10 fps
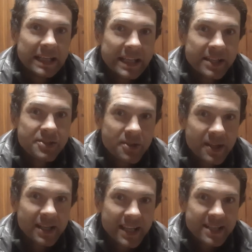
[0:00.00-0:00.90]
into the
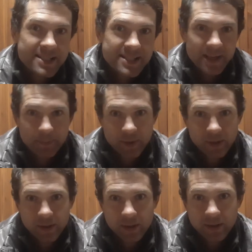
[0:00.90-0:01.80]
next step.
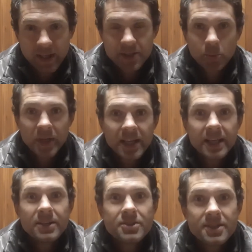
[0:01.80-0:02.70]
All right, we
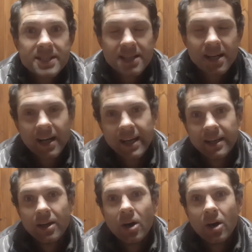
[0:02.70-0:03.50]
need to decide